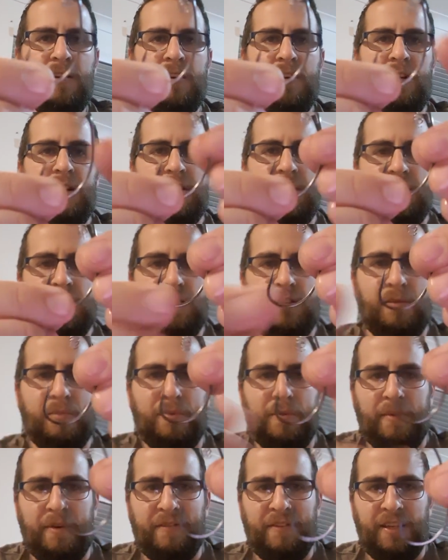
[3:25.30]
Actually, I
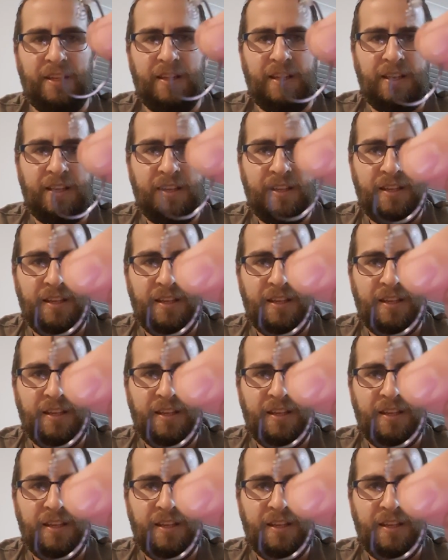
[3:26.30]
put my finger there.